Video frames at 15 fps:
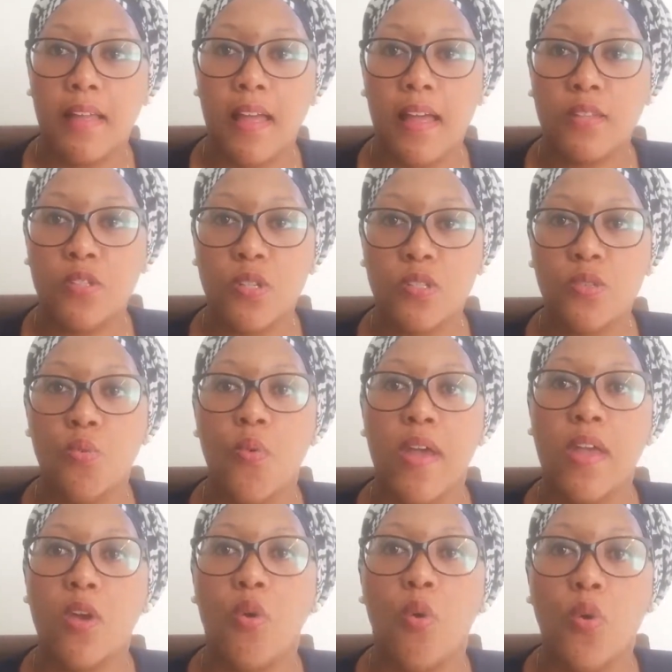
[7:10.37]
a certain
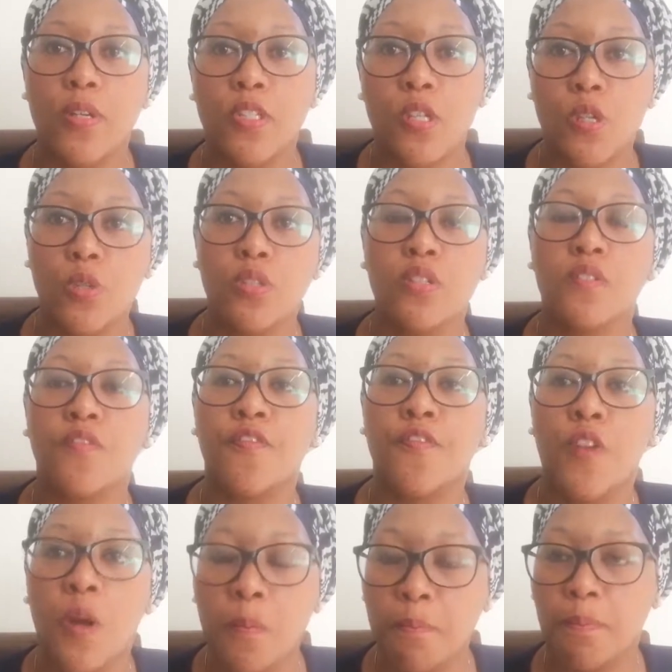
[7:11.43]
way, or excluded
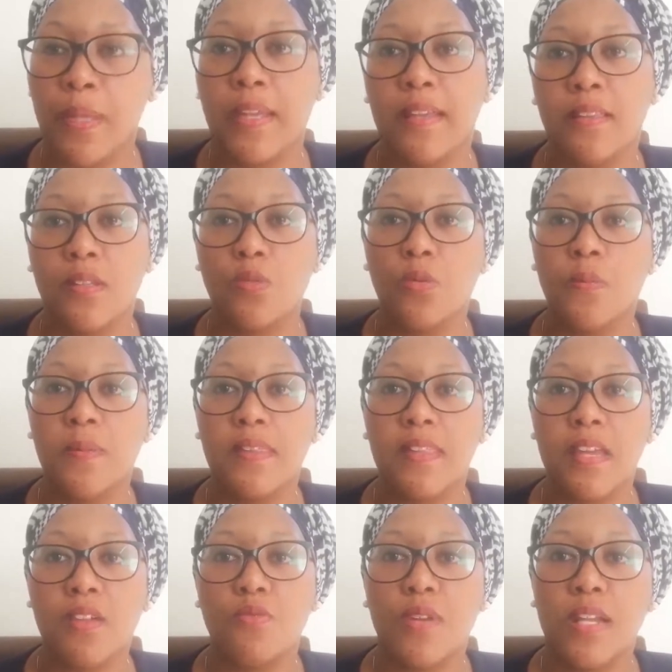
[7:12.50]
from being the woman
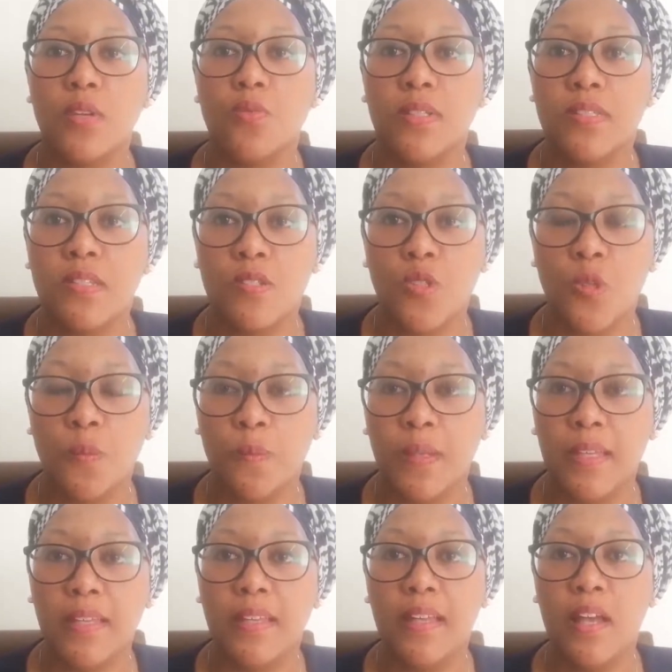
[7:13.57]
they really wanted to
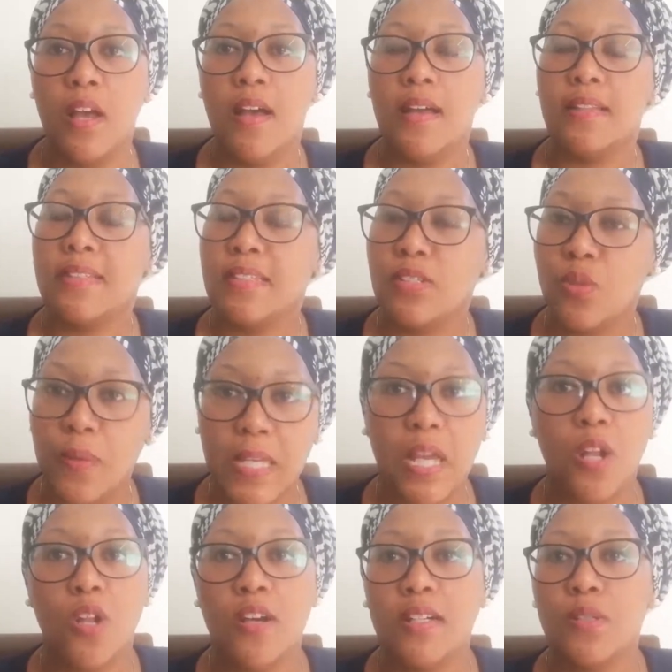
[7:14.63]
be, doing
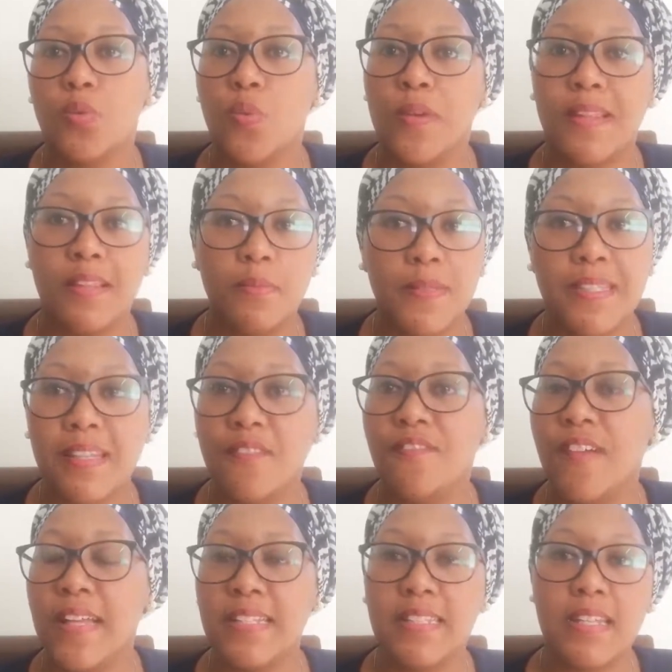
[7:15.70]
a lot with limited
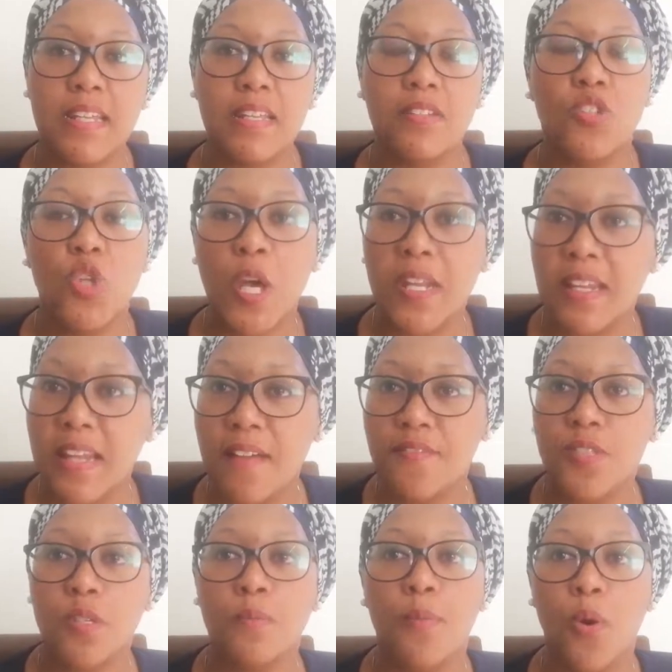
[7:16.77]
funding, not enough
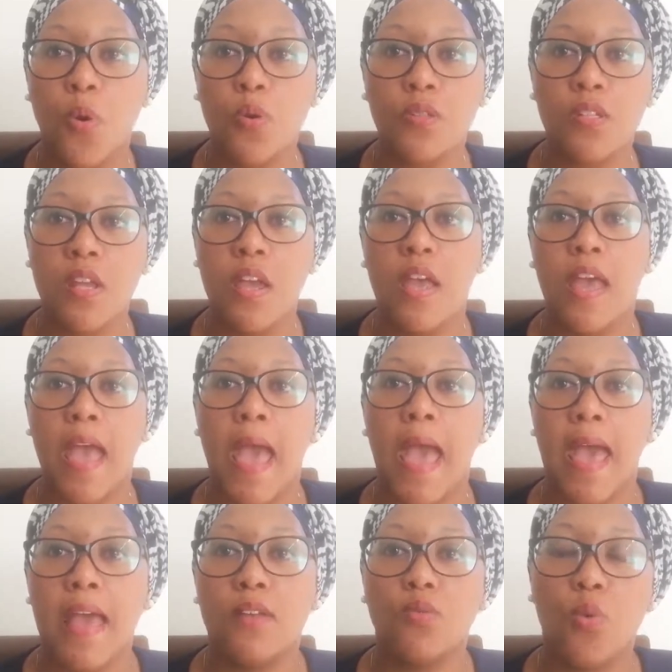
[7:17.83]
support,
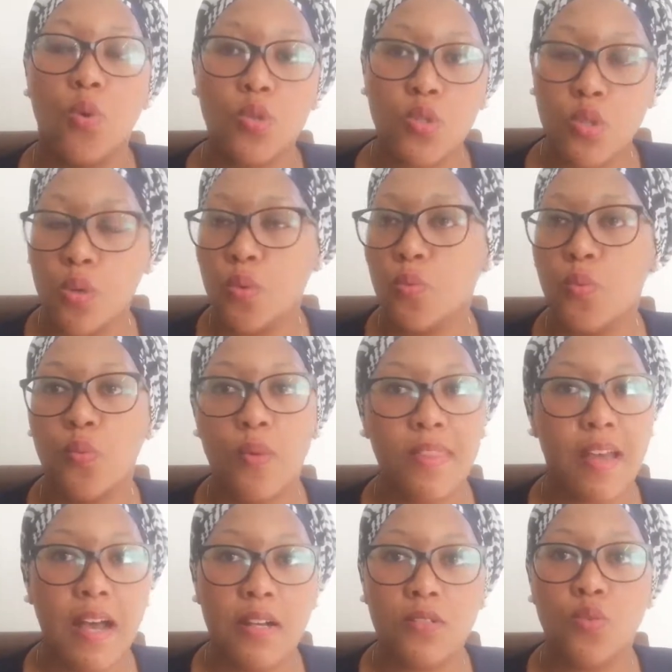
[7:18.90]
and also
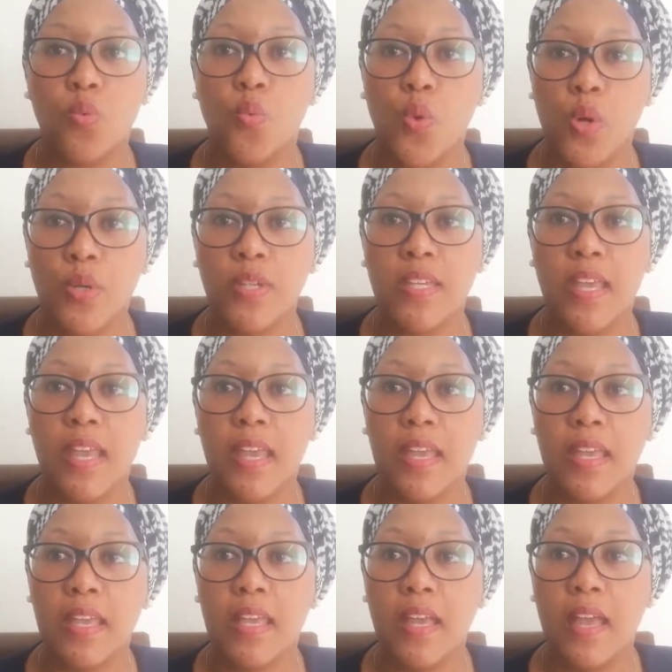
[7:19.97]
without
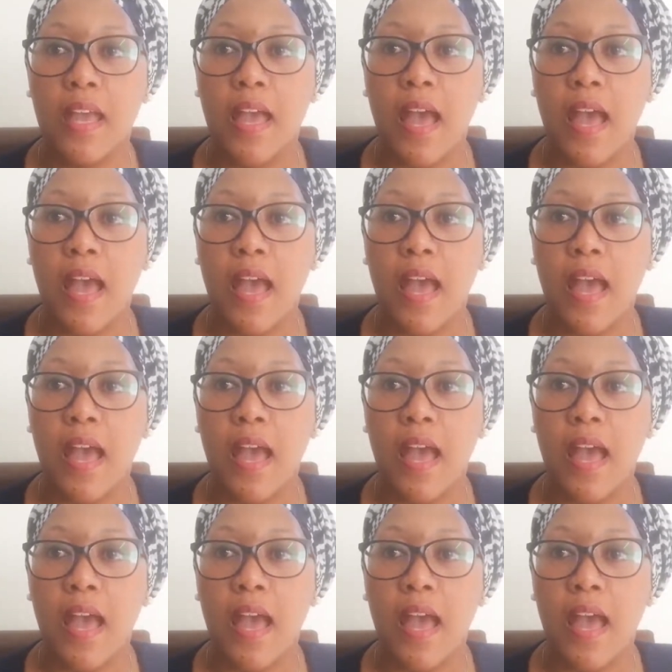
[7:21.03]
working